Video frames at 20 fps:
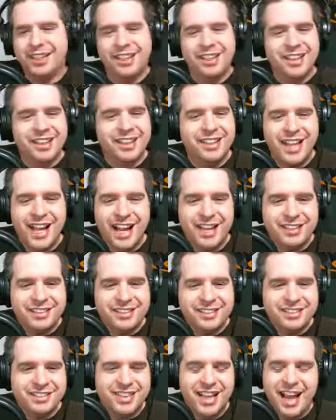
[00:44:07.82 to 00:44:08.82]
Yeah, it's
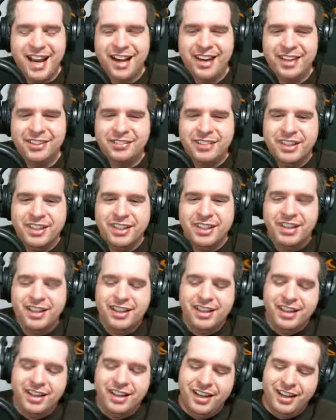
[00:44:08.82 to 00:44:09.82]
just I don't know.
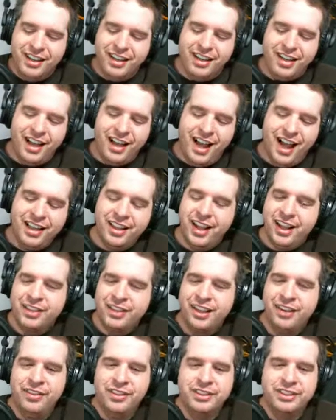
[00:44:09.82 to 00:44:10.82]
I
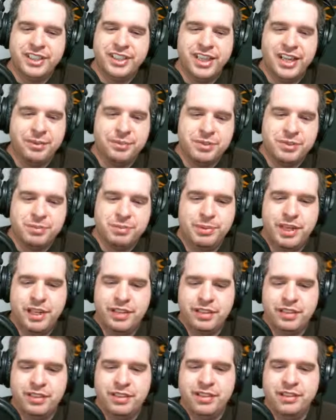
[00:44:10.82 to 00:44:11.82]
love those games,
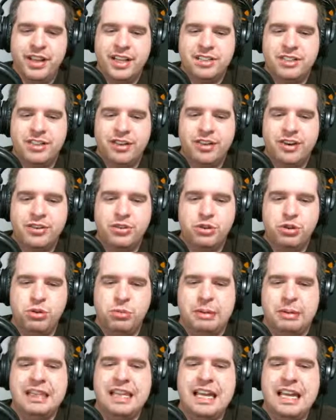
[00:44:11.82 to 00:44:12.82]
but it's hard to
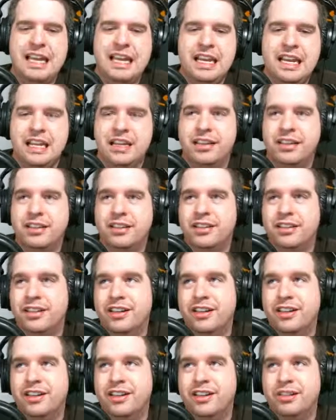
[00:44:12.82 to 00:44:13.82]
play
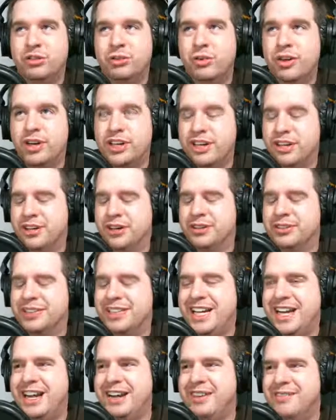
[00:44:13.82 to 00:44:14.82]
a 20-year-old
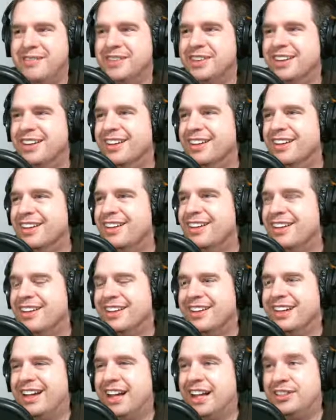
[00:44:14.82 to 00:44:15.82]
game.
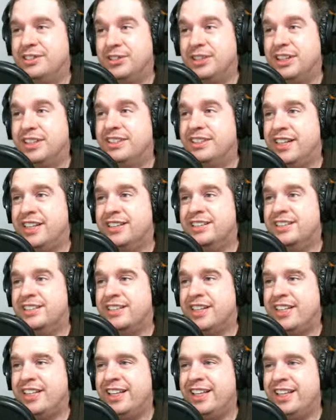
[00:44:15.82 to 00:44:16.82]
It's really sad to
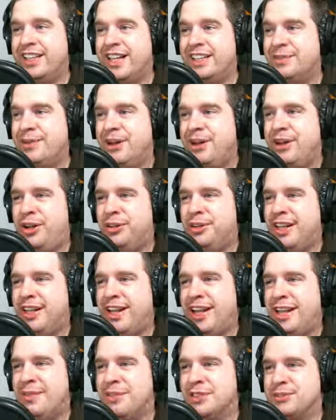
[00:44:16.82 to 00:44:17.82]
say that's how old that
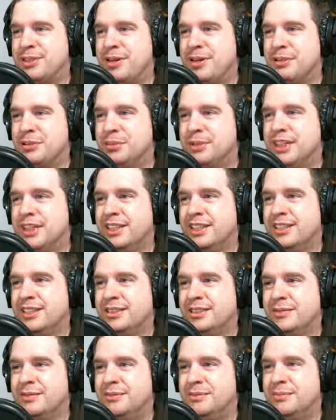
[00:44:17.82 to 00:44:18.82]
game is. Probably,
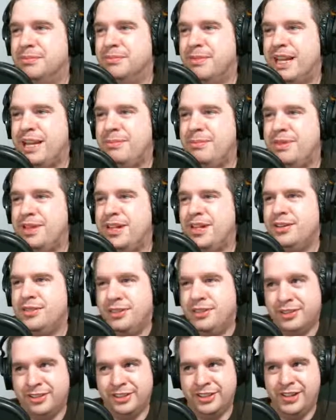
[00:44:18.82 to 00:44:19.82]
maybe
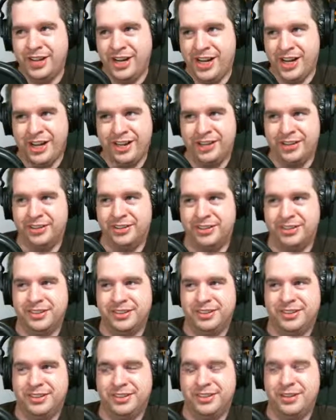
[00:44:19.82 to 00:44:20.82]
older now.
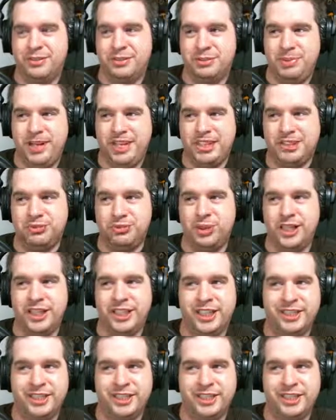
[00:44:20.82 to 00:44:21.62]
It was PS1.